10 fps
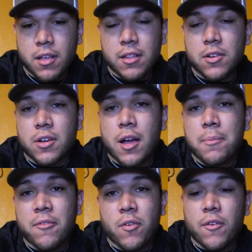little
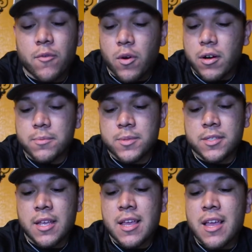cup of
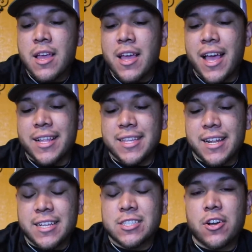worms, and
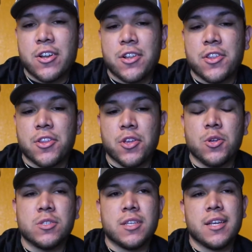then I started
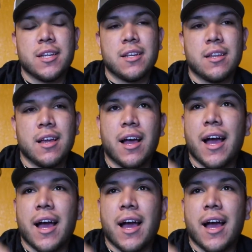using,